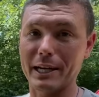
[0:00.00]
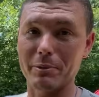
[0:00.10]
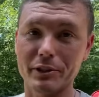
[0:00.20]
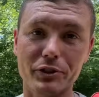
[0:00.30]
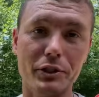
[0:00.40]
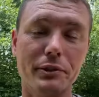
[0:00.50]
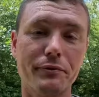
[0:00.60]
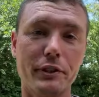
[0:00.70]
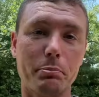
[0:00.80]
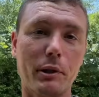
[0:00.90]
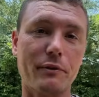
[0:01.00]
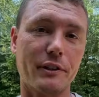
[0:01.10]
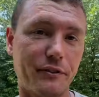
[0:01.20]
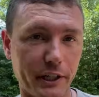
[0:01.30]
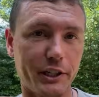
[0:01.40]
I've been searching for the
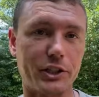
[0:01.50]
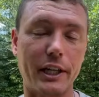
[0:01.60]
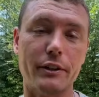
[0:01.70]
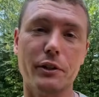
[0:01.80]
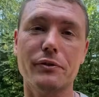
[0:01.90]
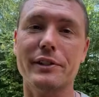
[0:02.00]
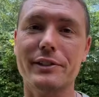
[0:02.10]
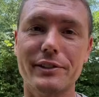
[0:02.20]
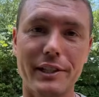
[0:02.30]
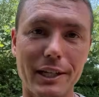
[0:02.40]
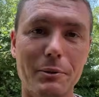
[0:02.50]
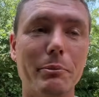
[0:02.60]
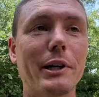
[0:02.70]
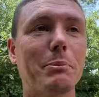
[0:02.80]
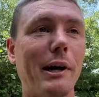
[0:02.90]
perfect finish. I don't know if this is it,
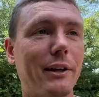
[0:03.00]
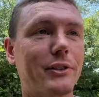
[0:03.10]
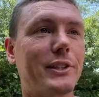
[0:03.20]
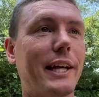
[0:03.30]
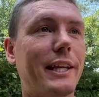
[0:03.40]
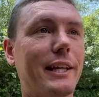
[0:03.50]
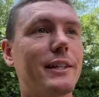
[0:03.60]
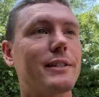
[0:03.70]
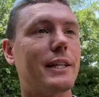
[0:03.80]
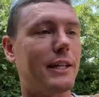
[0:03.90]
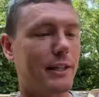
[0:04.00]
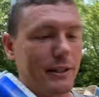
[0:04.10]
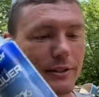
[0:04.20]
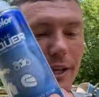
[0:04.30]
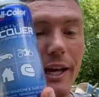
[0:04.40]
but my understanding is it
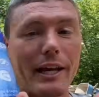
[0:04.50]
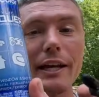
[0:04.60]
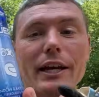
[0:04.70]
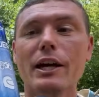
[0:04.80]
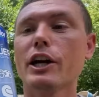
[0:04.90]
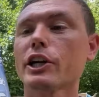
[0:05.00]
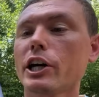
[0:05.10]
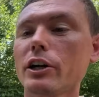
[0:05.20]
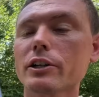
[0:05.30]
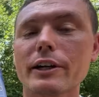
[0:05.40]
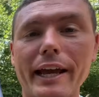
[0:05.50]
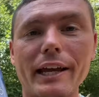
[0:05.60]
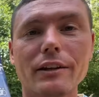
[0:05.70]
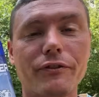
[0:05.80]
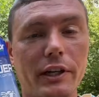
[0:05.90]
is a color
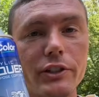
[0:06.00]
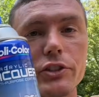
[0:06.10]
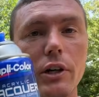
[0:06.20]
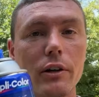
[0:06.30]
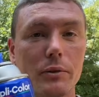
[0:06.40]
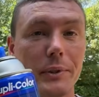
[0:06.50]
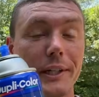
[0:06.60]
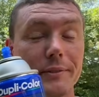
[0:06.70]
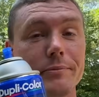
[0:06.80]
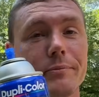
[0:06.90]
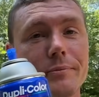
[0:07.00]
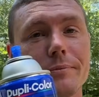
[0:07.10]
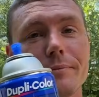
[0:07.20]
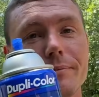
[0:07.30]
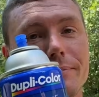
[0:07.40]
and a finish all in one.
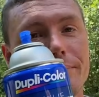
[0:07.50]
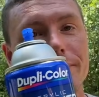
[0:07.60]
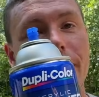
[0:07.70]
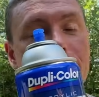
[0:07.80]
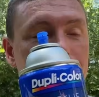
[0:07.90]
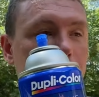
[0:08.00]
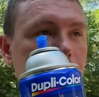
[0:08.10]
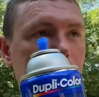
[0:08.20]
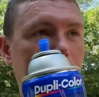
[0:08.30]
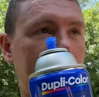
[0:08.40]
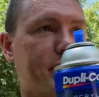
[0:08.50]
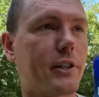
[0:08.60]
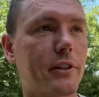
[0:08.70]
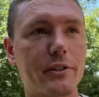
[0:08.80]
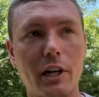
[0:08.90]
Okay. And it's interior,
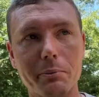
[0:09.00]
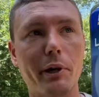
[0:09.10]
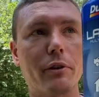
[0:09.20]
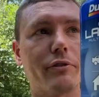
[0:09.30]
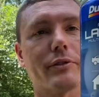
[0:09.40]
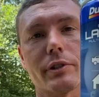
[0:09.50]
exterior, it's automotive.